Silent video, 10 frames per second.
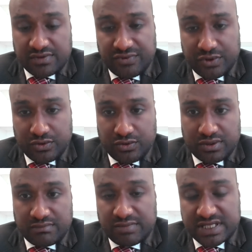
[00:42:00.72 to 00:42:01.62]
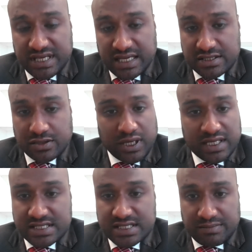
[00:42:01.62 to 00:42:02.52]
reviewed, mitigated
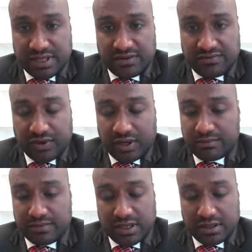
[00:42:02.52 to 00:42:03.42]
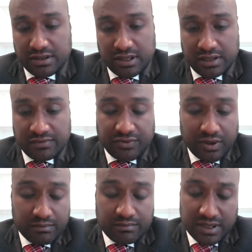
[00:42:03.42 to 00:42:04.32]
quite simply from
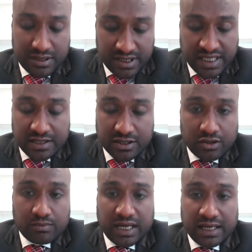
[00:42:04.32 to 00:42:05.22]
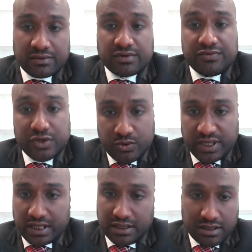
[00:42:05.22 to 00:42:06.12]
the get-go by
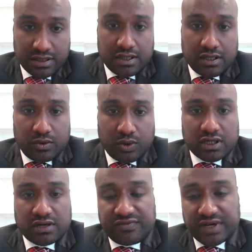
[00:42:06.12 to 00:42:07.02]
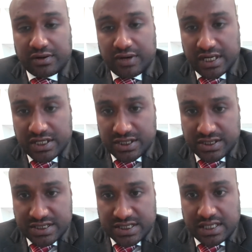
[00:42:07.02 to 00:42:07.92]
reviewing what
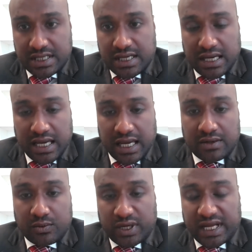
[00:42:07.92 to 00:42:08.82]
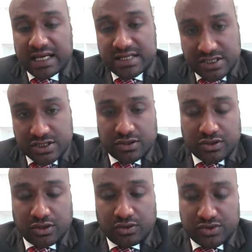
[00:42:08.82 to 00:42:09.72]
configurations and what access
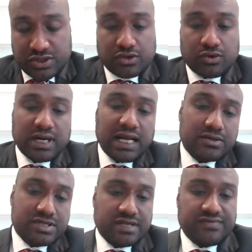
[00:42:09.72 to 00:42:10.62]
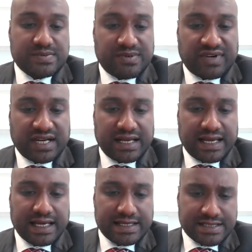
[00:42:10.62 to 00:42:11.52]
controls your cloud service provider
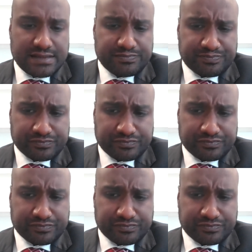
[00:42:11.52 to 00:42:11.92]
has.